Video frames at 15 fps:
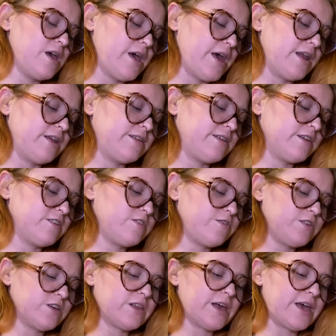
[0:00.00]
And it does
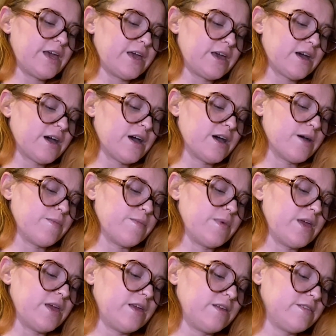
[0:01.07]
feel like
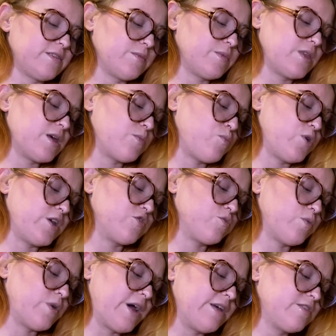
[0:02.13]
it's something that brings
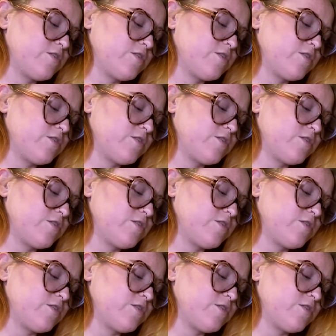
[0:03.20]
rest.